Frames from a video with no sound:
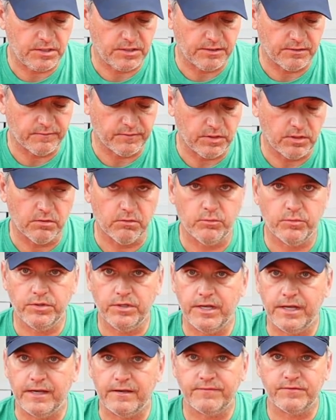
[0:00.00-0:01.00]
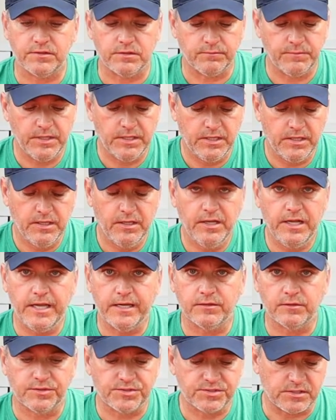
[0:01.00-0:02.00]
You never know when you have to
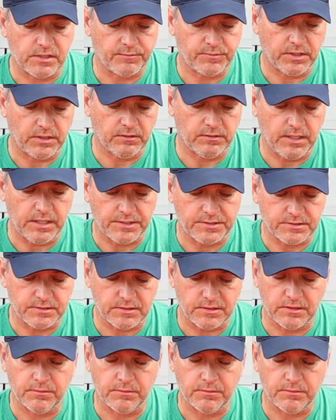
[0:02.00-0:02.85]
handle something that